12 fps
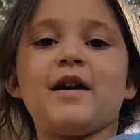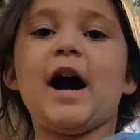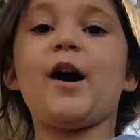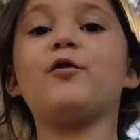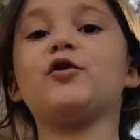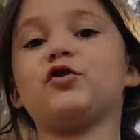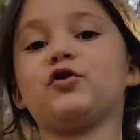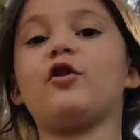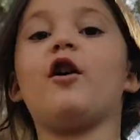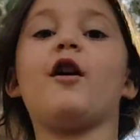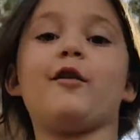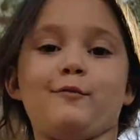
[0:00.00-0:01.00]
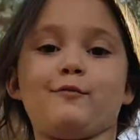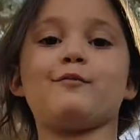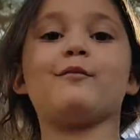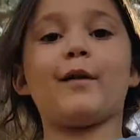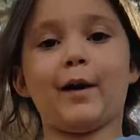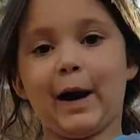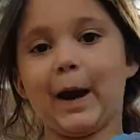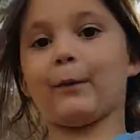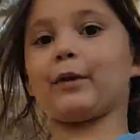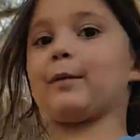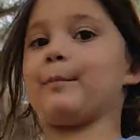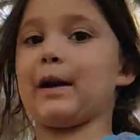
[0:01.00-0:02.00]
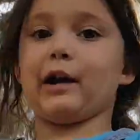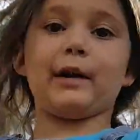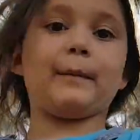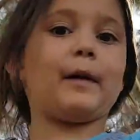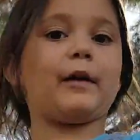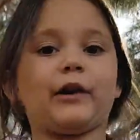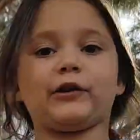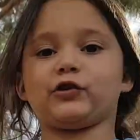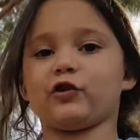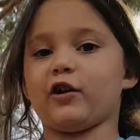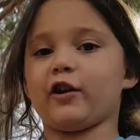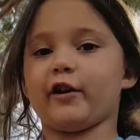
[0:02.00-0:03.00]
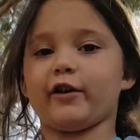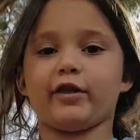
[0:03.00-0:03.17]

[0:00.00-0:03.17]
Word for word: I was Tron. I was very, very Tron.